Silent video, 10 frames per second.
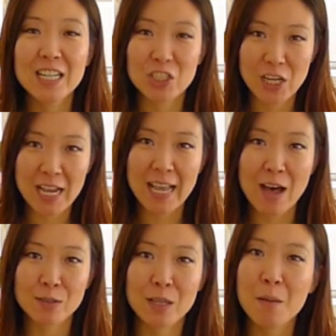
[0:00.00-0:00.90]
check
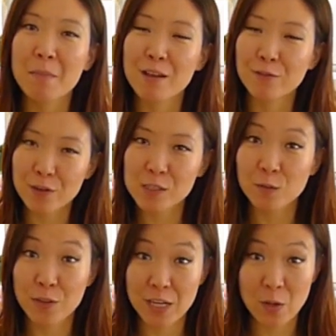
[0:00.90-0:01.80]
out my
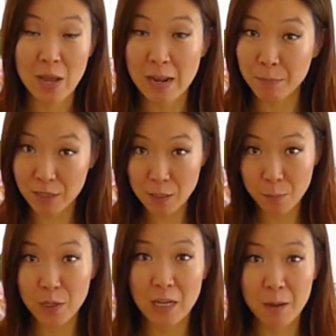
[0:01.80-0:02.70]
first video, and I'm going to
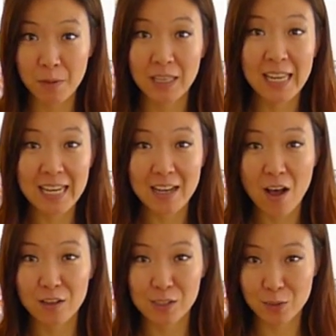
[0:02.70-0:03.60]
put up a link
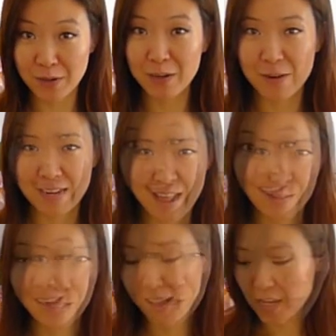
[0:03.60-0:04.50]
on the screen right now.